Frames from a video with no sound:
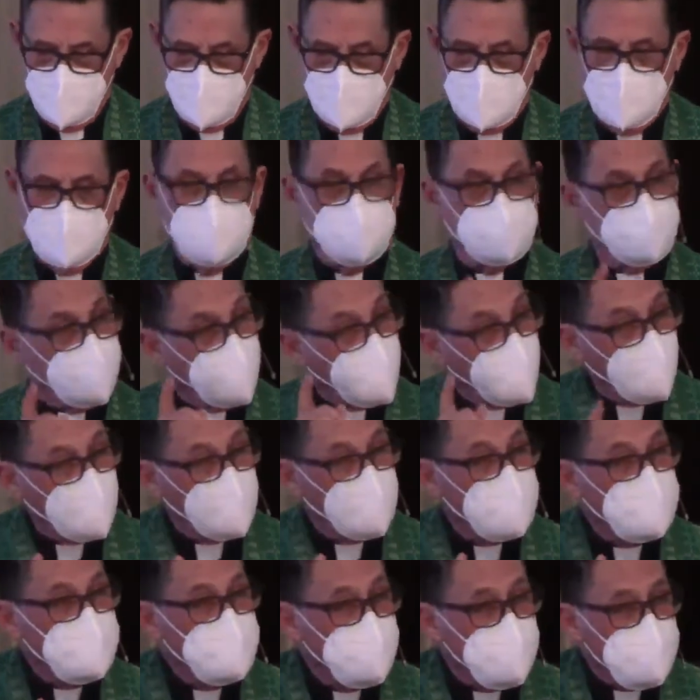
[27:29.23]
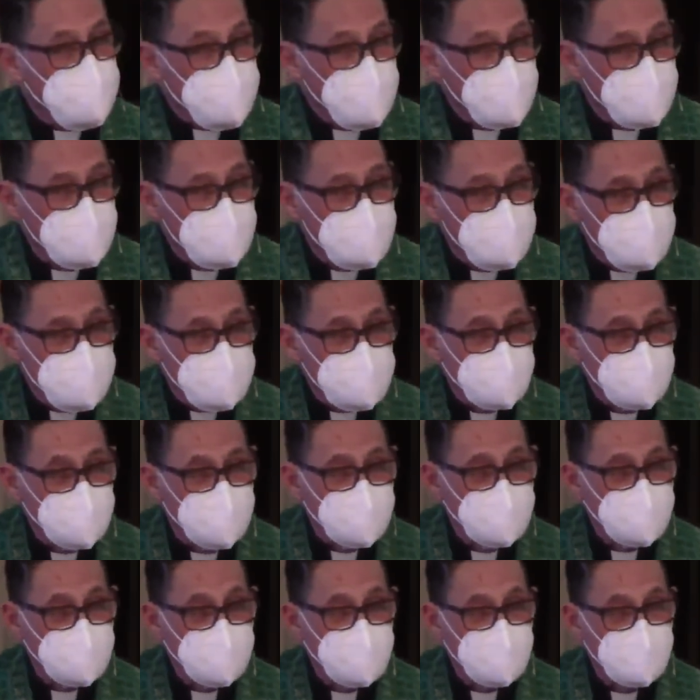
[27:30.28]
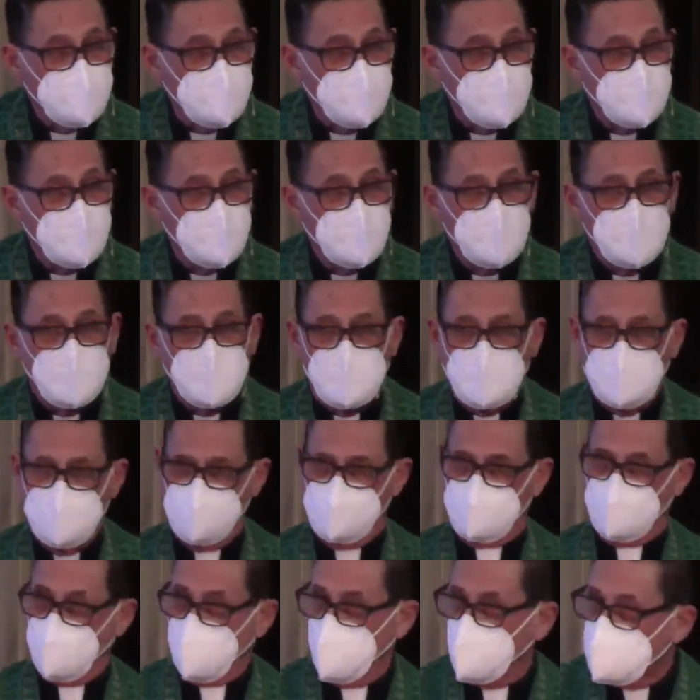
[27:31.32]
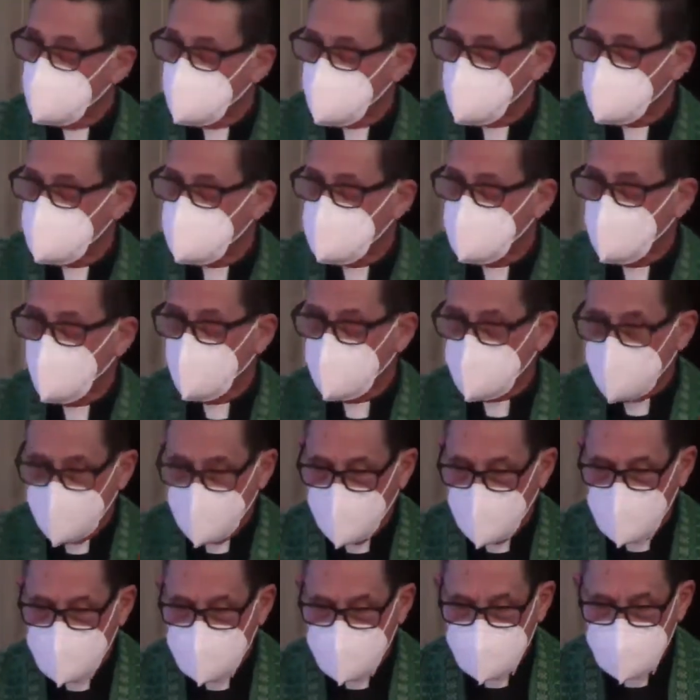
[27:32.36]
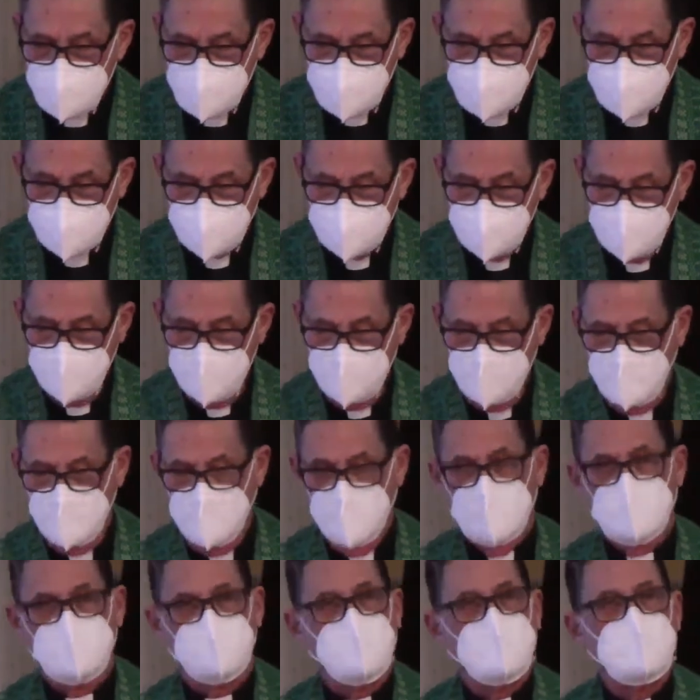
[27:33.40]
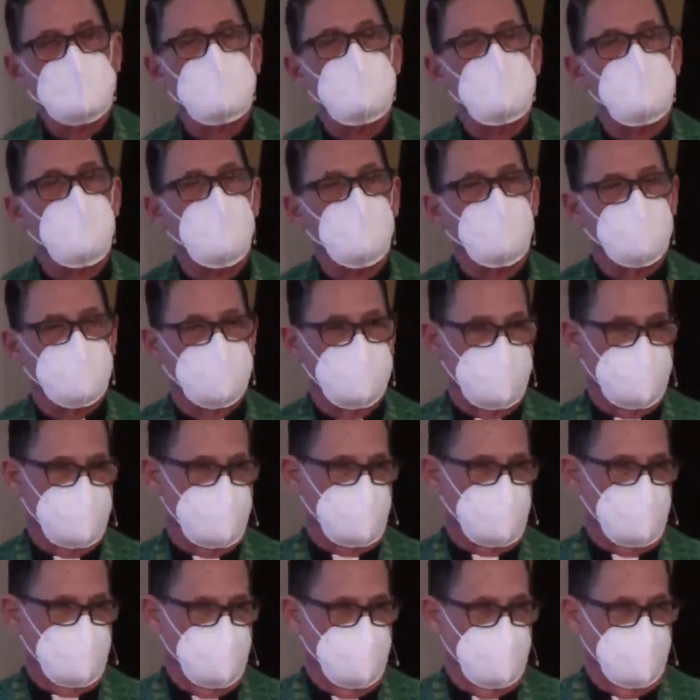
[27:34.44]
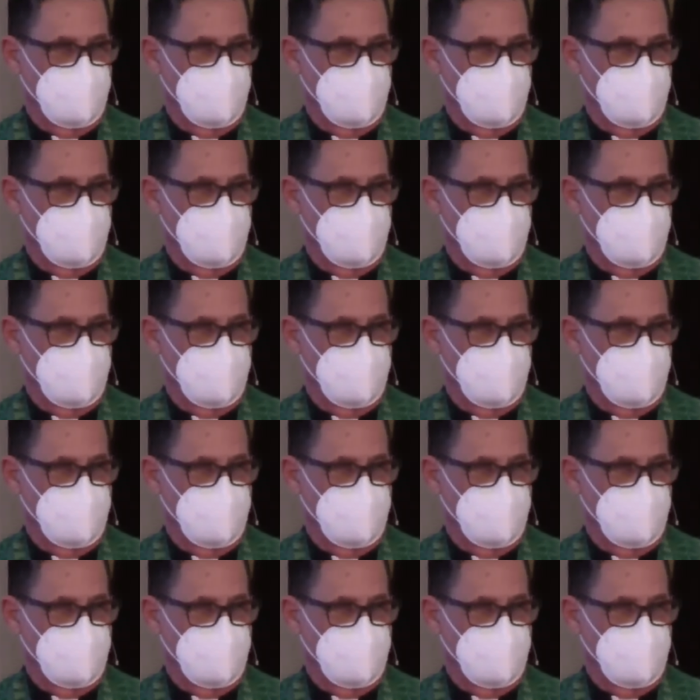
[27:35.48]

And politicians and protest organizers, they know this.